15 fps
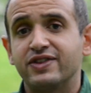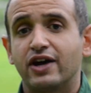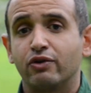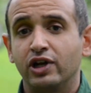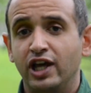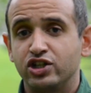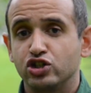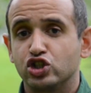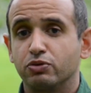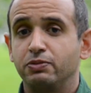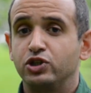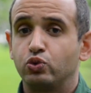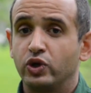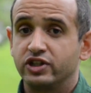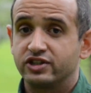that relationship
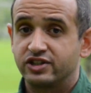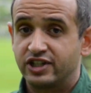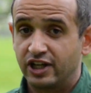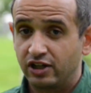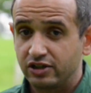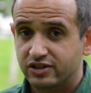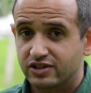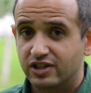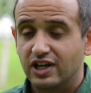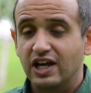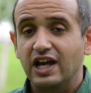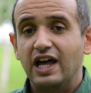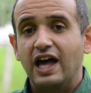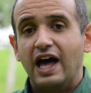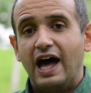between tilt
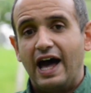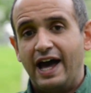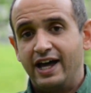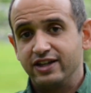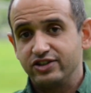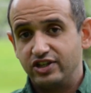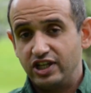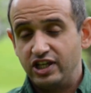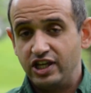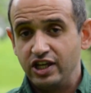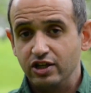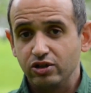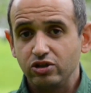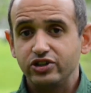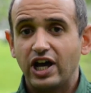and
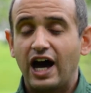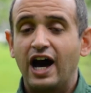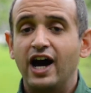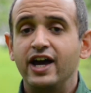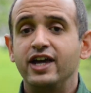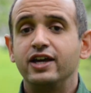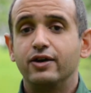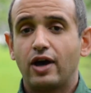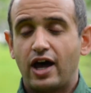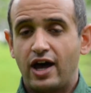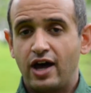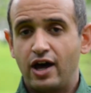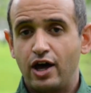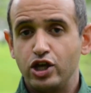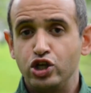yield, I
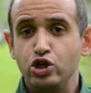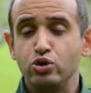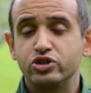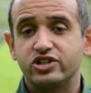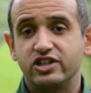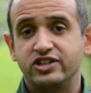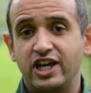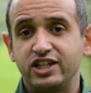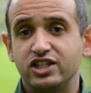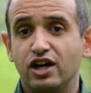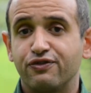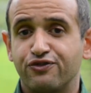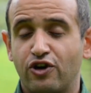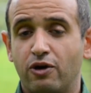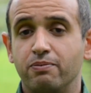used data
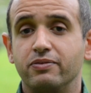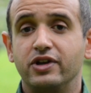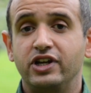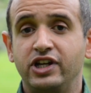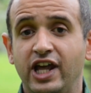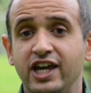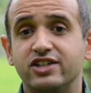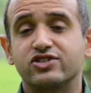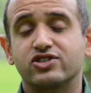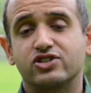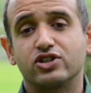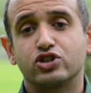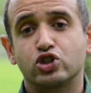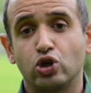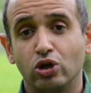from NATE's
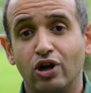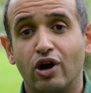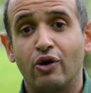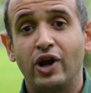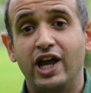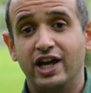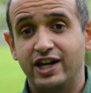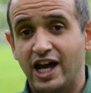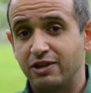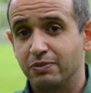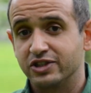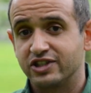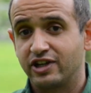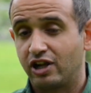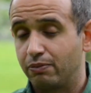solar array in
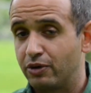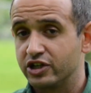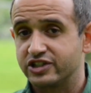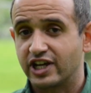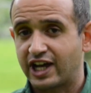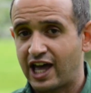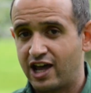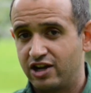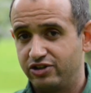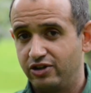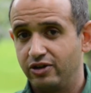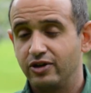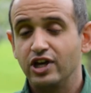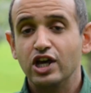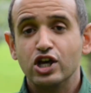Edmonton, Alberta, Canada.
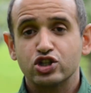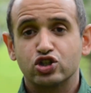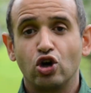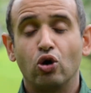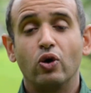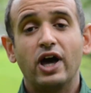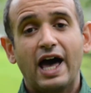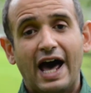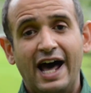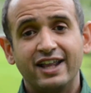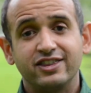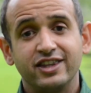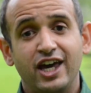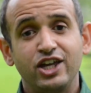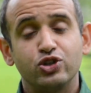So at
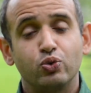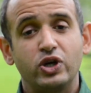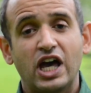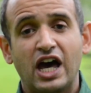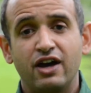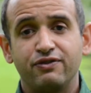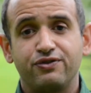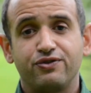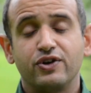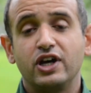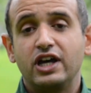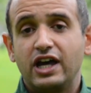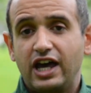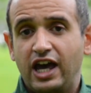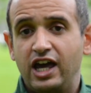NATE, we have
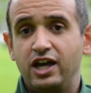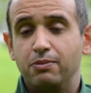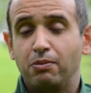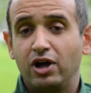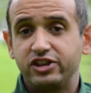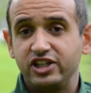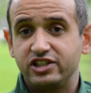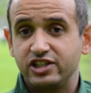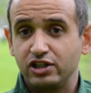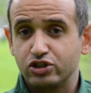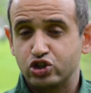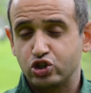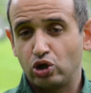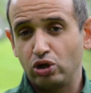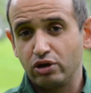a multi-tilt
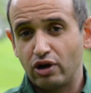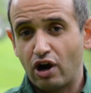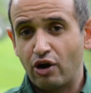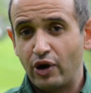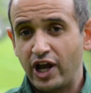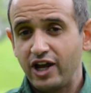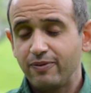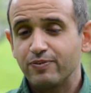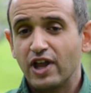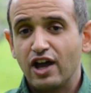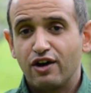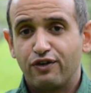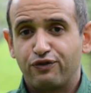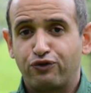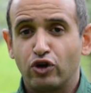solar array,
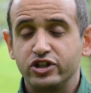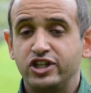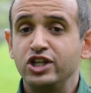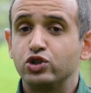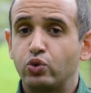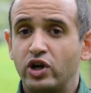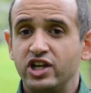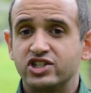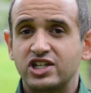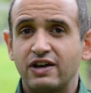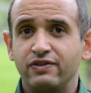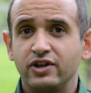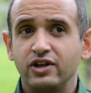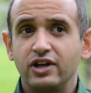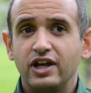14,
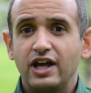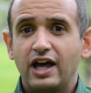27,